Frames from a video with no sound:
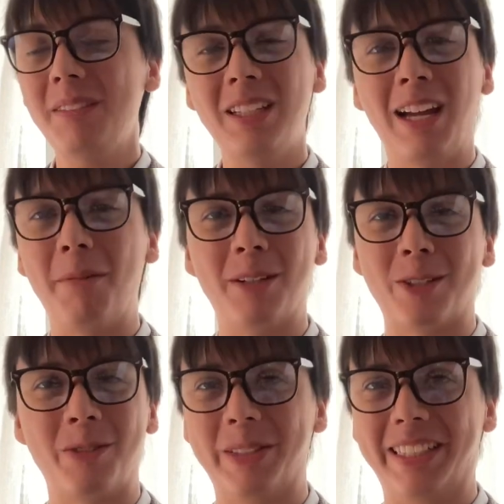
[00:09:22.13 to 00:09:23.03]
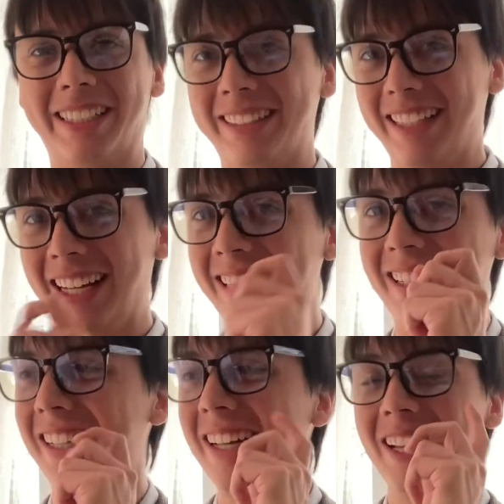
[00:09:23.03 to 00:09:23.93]
I'm gonna choose this.
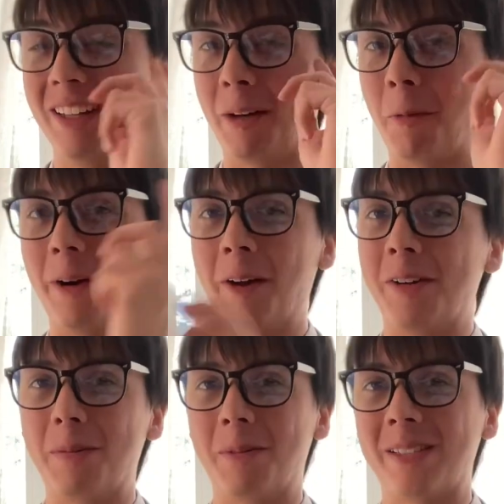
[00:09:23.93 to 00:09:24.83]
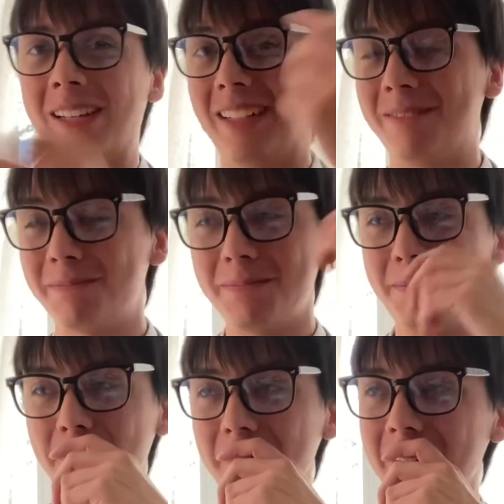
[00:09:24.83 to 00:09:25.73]
Like 100%.
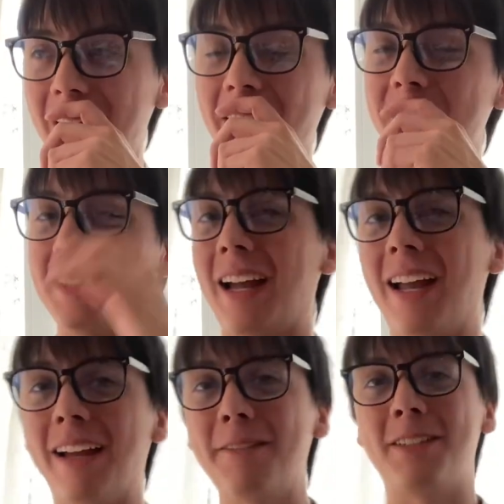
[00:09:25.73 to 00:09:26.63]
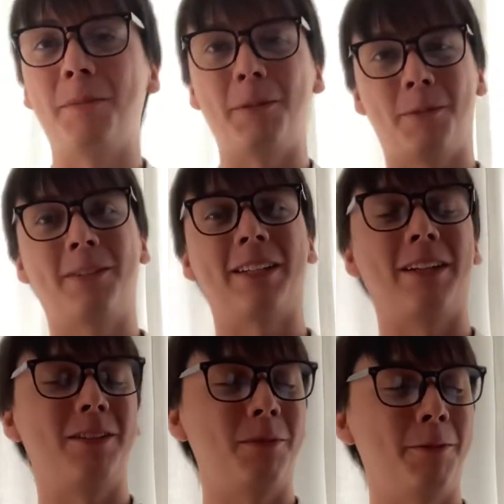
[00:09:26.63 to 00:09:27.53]
I have seen people
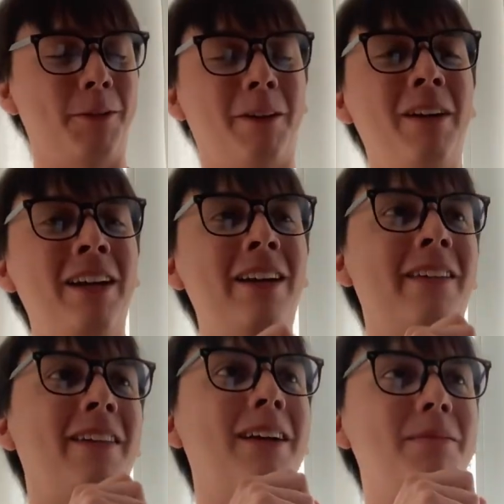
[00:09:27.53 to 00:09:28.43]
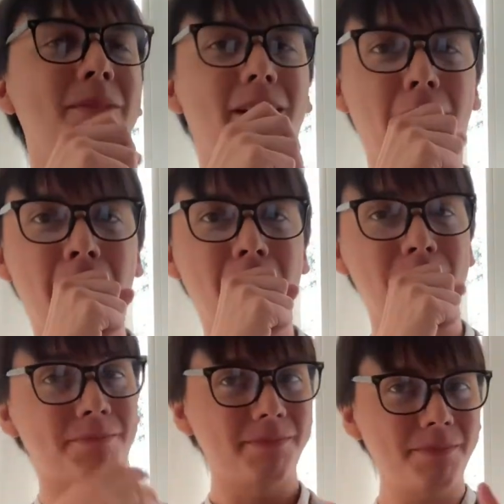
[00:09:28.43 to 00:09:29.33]
say, to be fair, that
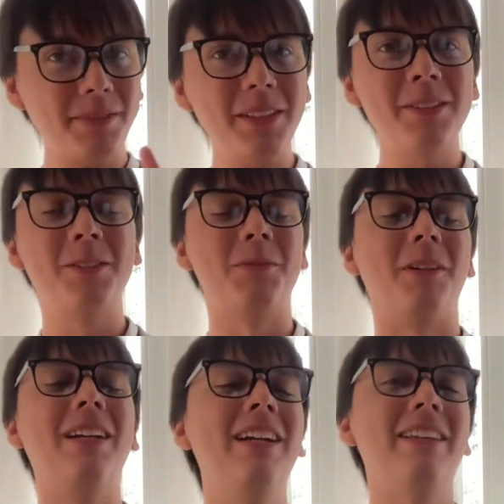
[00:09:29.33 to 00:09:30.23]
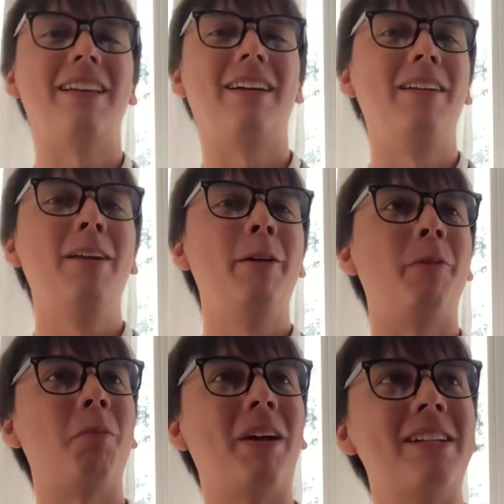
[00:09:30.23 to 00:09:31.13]
excuse me, that
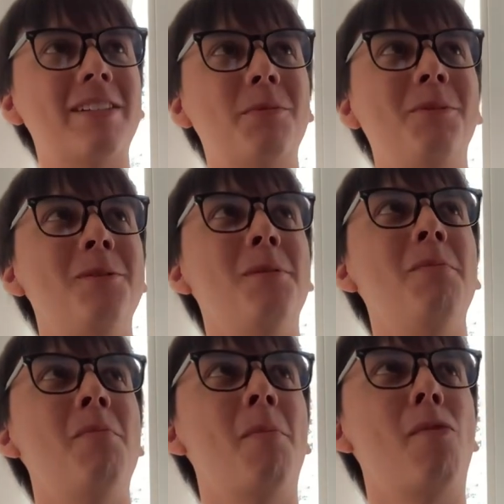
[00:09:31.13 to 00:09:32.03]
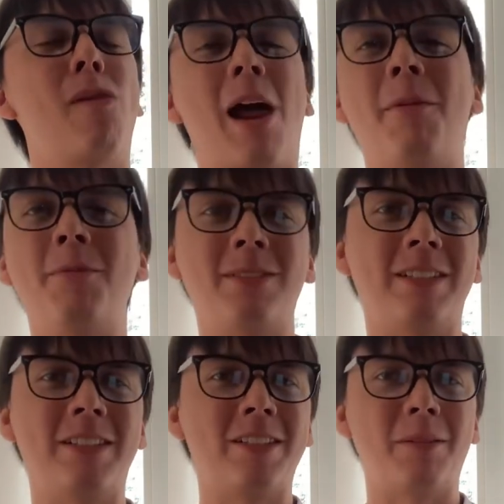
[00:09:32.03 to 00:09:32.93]
with Magic Spoon, I remember
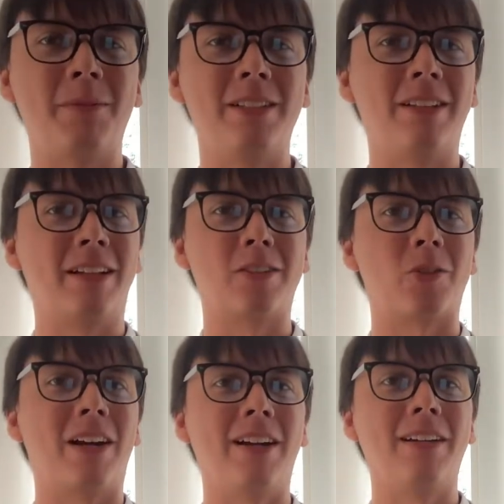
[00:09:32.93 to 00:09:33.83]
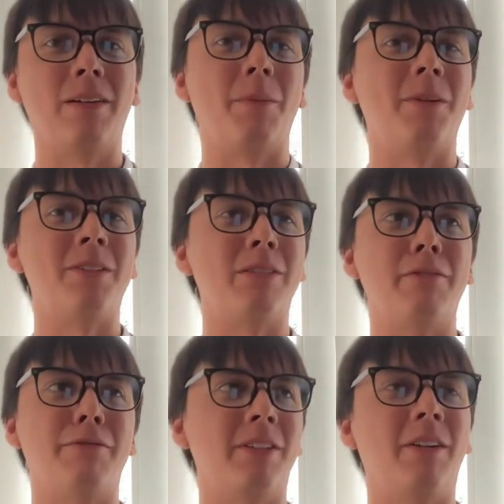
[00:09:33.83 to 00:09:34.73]
seeing somebody like try a bunch
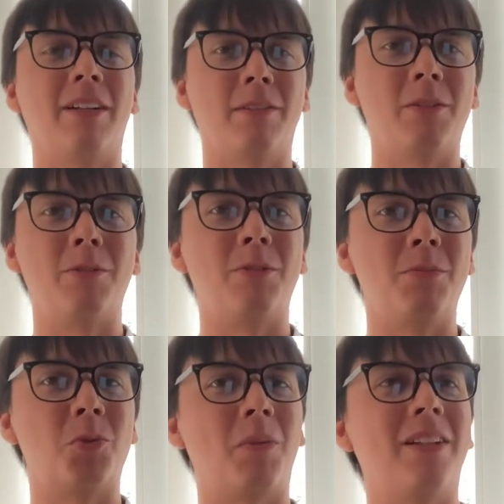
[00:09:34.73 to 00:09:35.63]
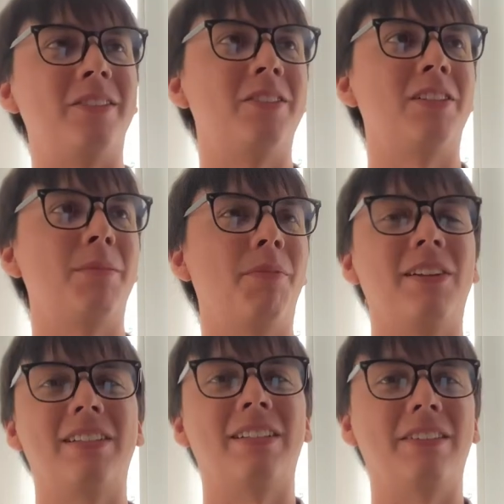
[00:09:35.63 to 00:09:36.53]
of, you know, like YouTube sponsorship
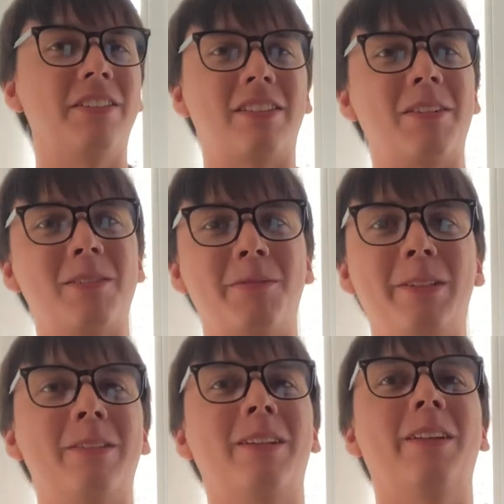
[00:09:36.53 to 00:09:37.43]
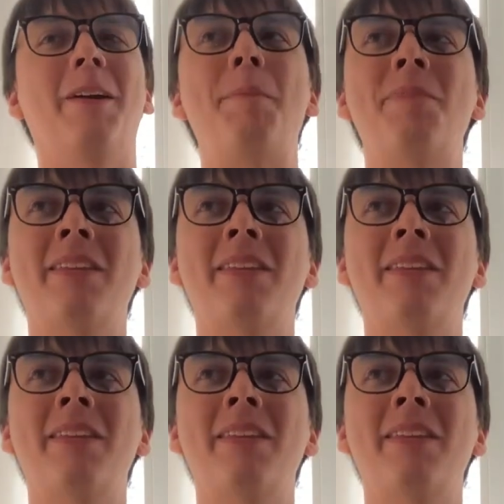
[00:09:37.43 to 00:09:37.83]
things. There's tons of videos like that.